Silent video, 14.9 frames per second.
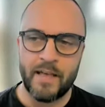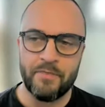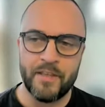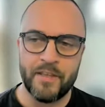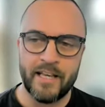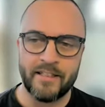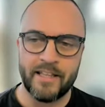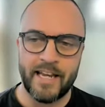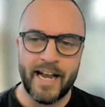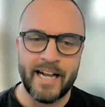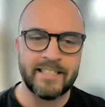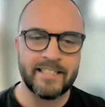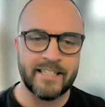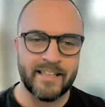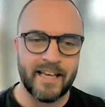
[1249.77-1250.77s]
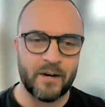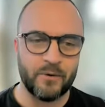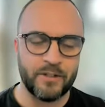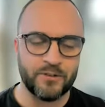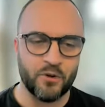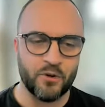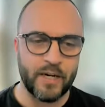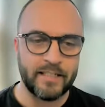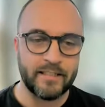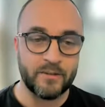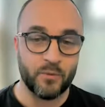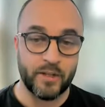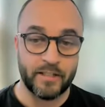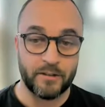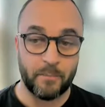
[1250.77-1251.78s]
And the, the answer to that is
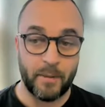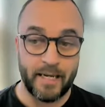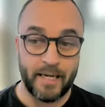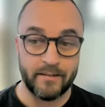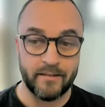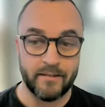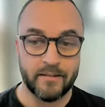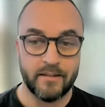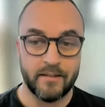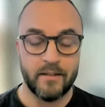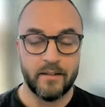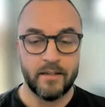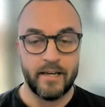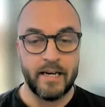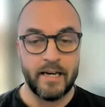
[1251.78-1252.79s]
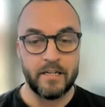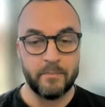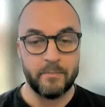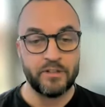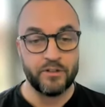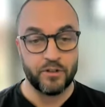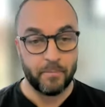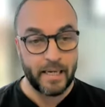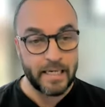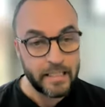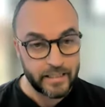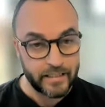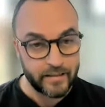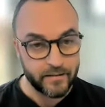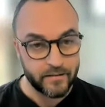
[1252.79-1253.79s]
always, well, it depends. And it depends on the
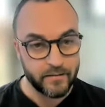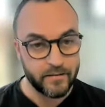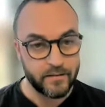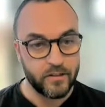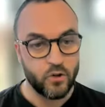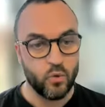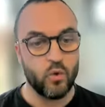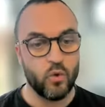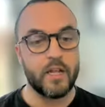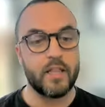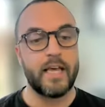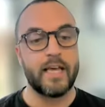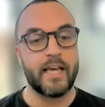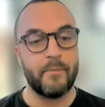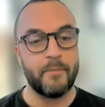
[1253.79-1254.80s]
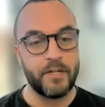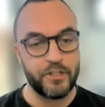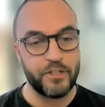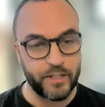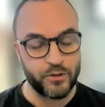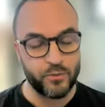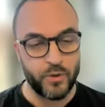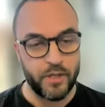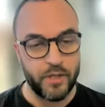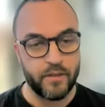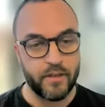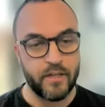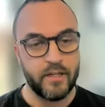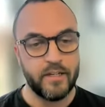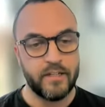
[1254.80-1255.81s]
patient. What are they coming to us
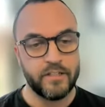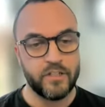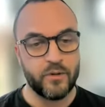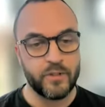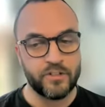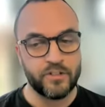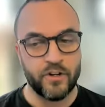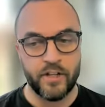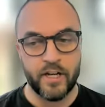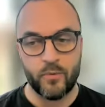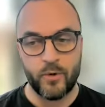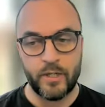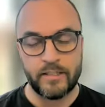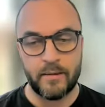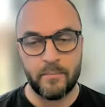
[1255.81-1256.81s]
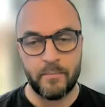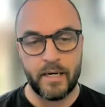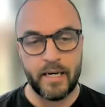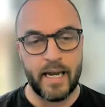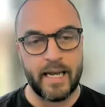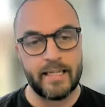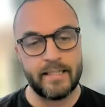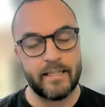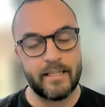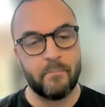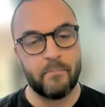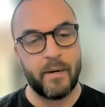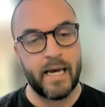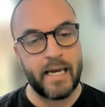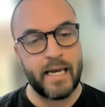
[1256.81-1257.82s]
with? So it's not like when somebody has
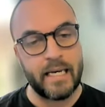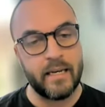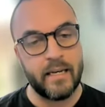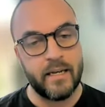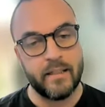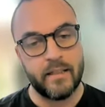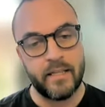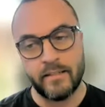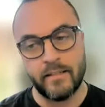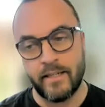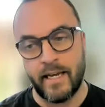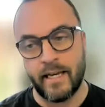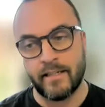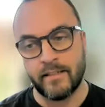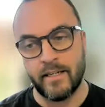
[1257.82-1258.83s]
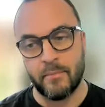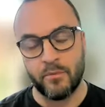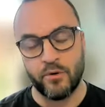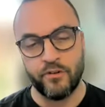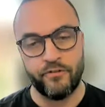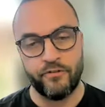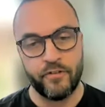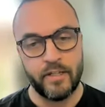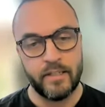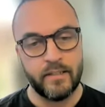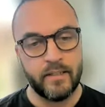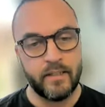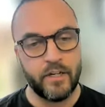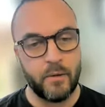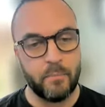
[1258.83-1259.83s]
a pain that is X number of,
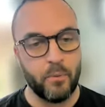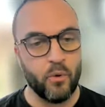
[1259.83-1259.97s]
you